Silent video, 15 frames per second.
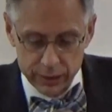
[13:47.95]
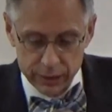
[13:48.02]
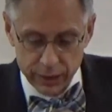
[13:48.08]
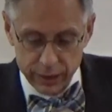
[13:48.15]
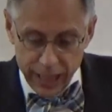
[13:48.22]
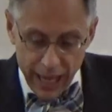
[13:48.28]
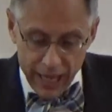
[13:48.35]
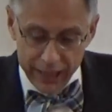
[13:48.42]

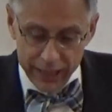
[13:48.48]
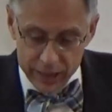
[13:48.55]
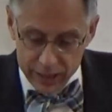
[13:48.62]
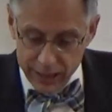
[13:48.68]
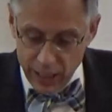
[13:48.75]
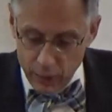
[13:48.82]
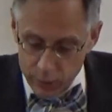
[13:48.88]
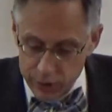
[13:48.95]
Again, isn't
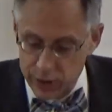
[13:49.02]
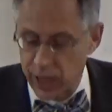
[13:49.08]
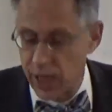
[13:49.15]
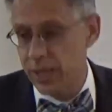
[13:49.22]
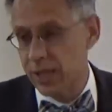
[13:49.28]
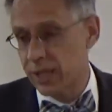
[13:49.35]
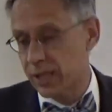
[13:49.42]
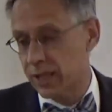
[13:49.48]
that what
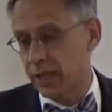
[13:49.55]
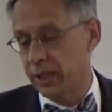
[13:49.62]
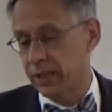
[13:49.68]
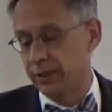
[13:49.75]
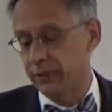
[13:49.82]
Jesus did?